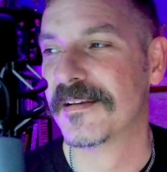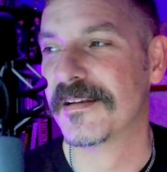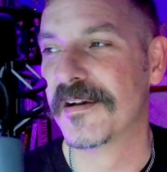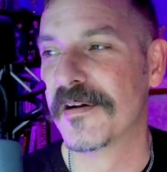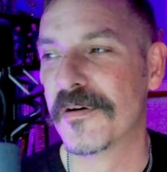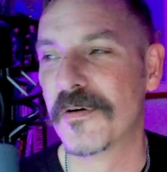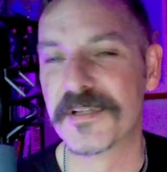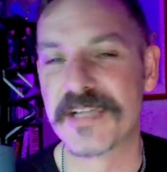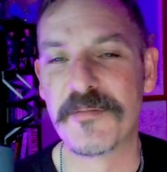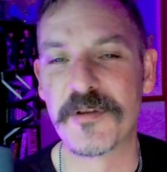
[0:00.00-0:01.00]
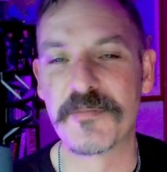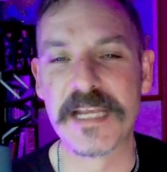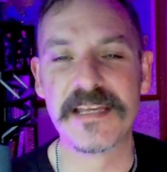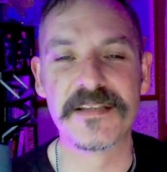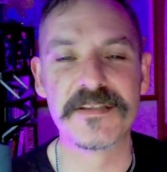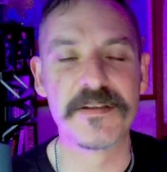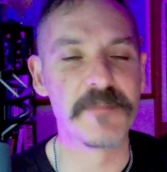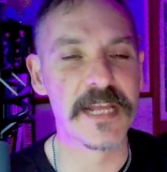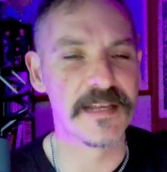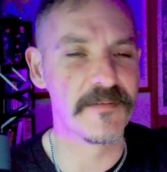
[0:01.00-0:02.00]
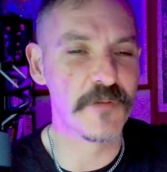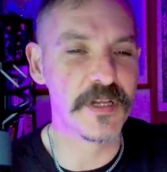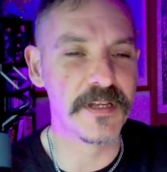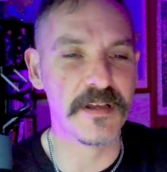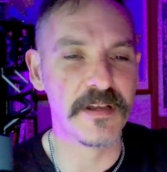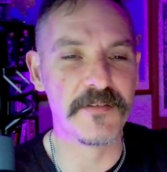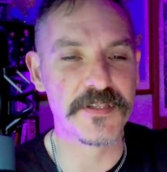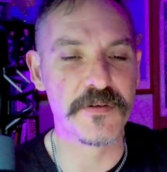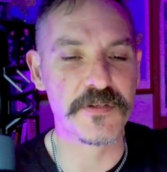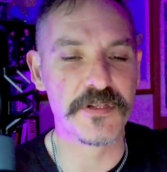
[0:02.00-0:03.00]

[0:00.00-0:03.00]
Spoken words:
Or time with my kids. So I'm like, I really don't have a social